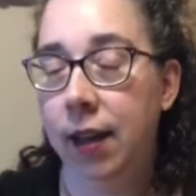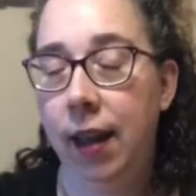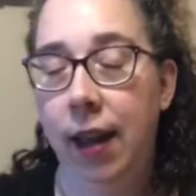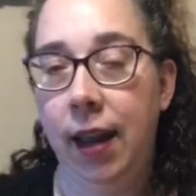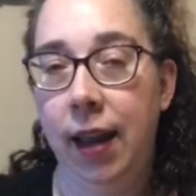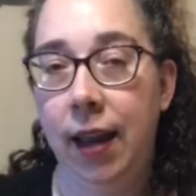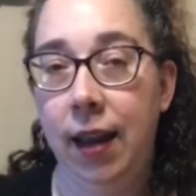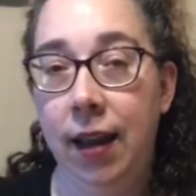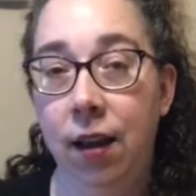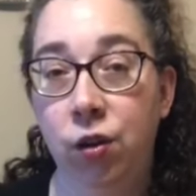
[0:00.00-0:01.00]

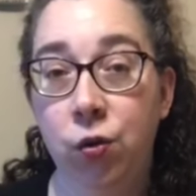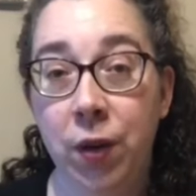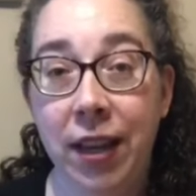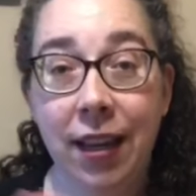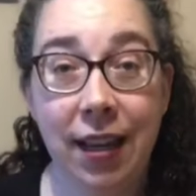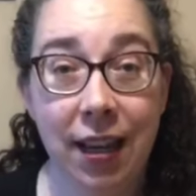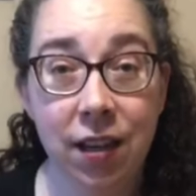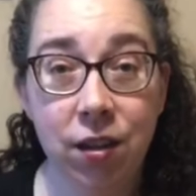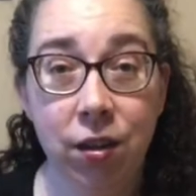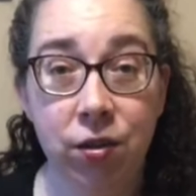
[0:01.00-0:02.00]
a Greek
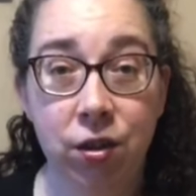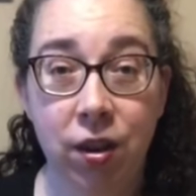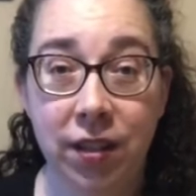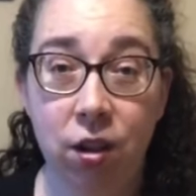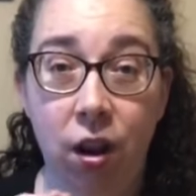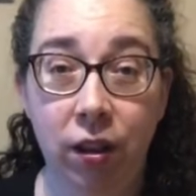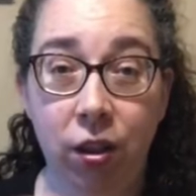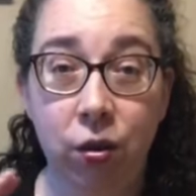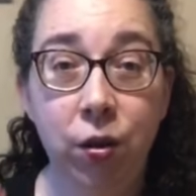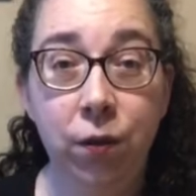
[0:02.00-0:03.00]
kit. It's called a
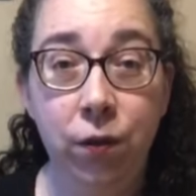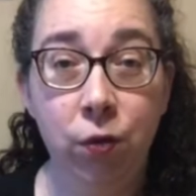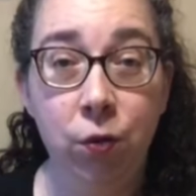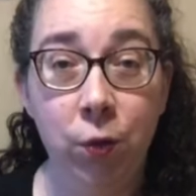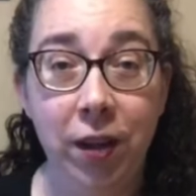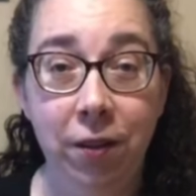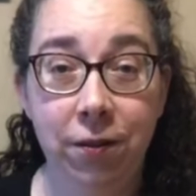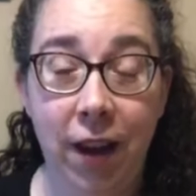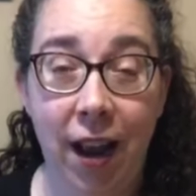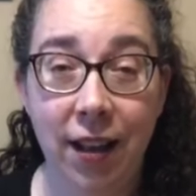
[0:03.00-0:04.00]
Good Food Real
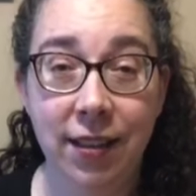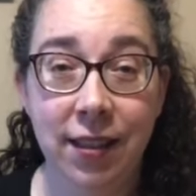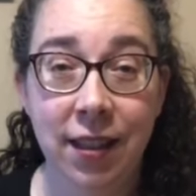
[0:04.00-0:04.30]
Fast,